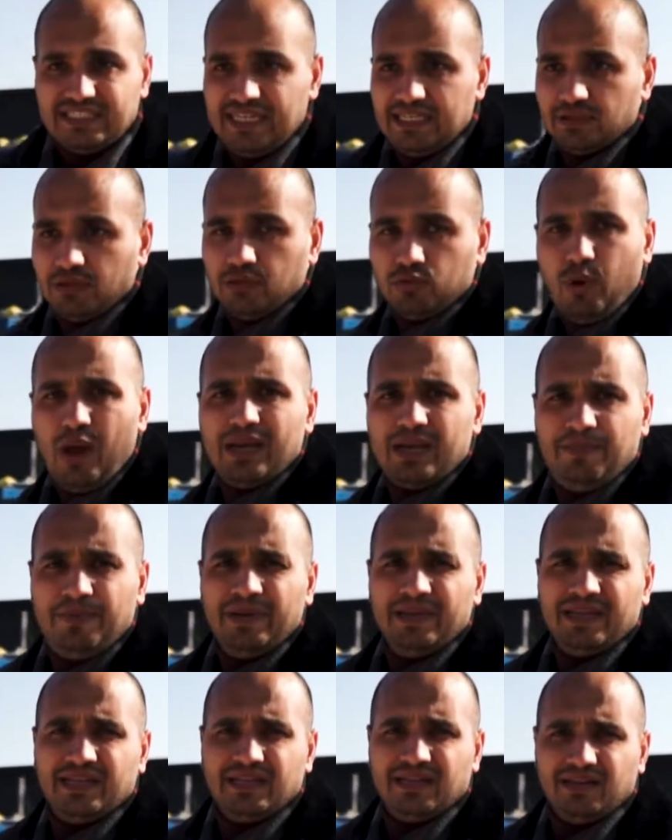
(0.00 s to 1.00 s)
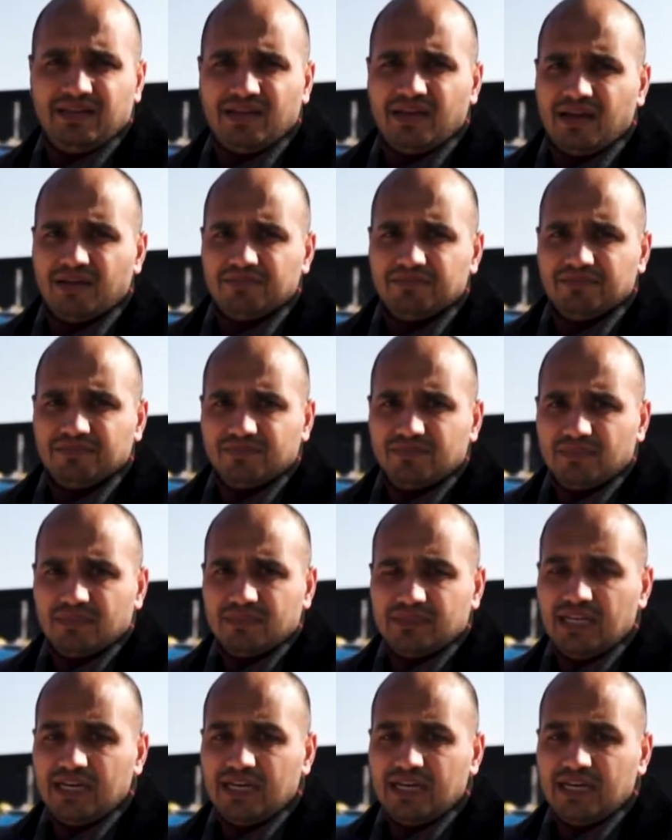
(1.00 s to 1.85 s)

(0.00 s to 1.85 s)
diesel. Quite nippy in it, Dylan, that. Yeah.